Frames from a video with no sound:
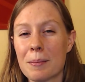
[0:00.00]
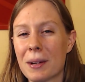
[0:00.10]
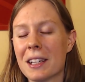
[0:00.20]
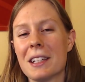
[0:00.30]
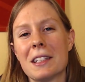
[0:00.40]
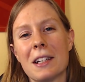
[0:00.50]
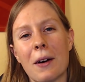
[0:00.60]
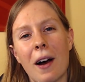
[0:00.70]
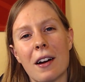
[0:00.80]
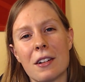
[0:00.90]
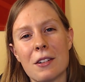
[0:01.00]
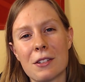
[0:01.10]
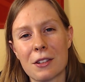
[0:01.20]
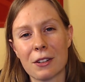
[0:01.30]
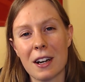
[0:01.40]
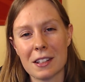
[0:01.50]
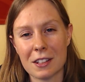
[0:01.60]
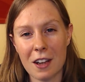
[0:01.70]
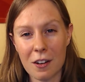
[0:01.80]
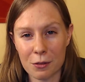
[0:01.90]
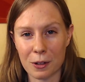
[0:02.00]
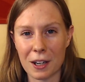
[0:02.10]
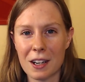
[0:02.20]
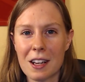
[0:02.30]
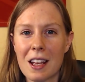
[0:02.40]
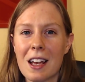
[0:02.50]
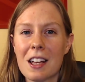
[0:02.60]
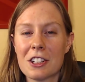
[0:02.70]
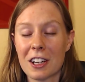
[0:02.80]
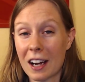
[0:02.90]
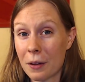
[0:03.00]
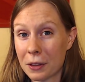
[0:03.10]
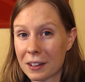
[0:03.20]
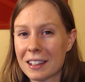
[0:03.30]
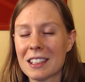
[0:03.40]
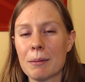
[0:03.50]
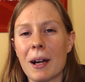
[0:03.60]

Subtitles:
but need to know how to use the right software, check out the link to my